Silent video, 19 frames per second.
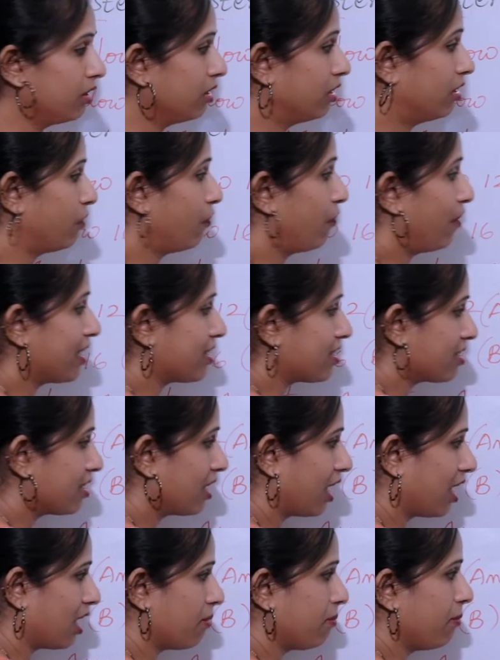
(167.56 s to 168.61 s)
The first
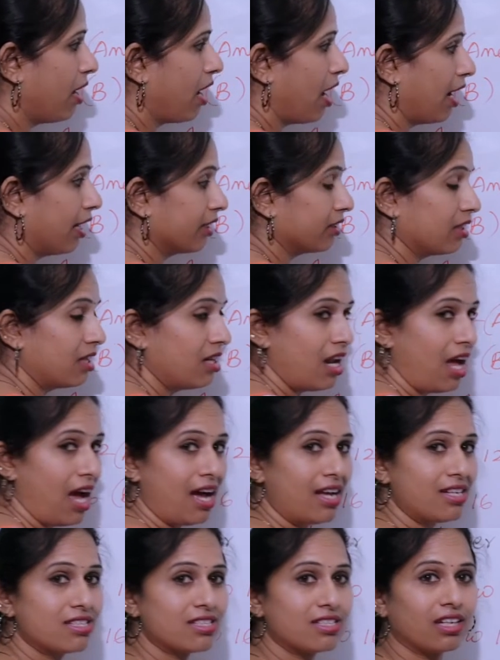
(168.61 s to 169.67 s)
name and the
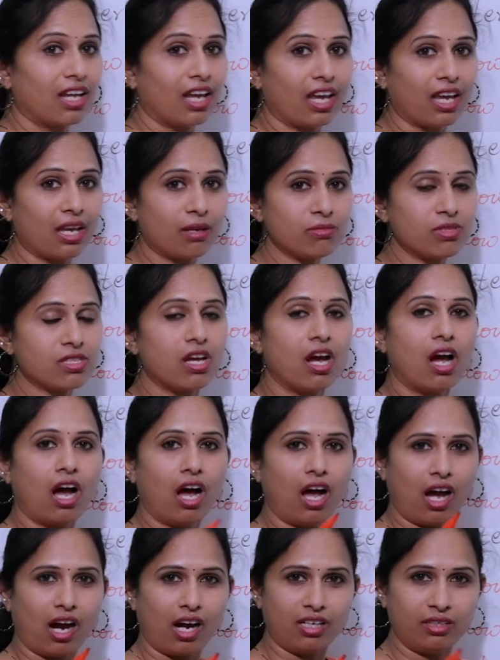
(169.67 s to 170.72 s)
last names
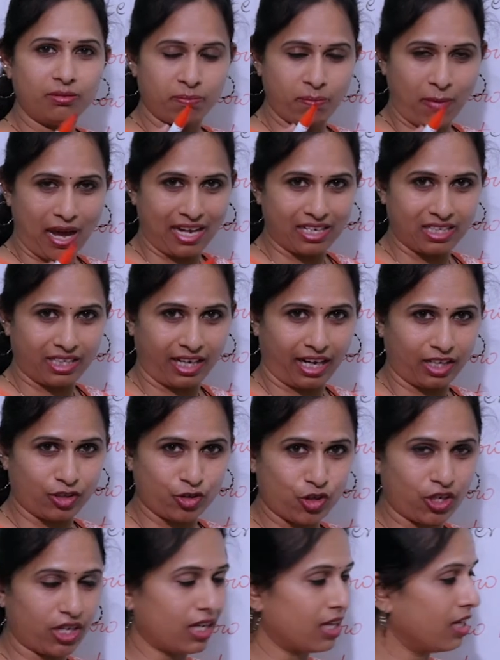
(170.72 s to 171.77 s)
are
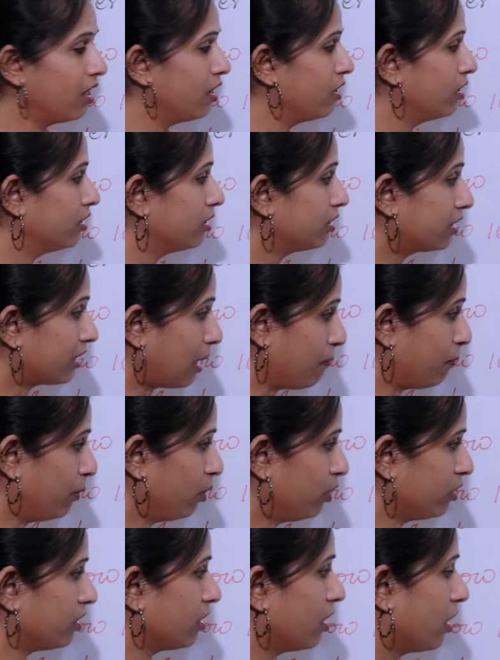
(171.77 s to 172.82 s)
mandatory.
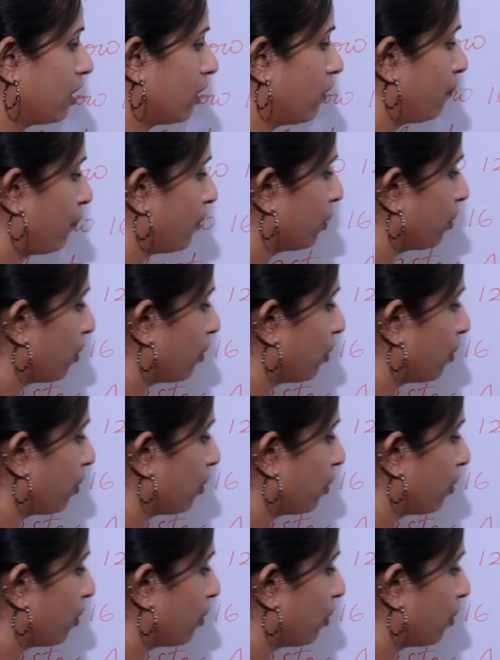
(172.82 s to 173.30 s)
Suppose if you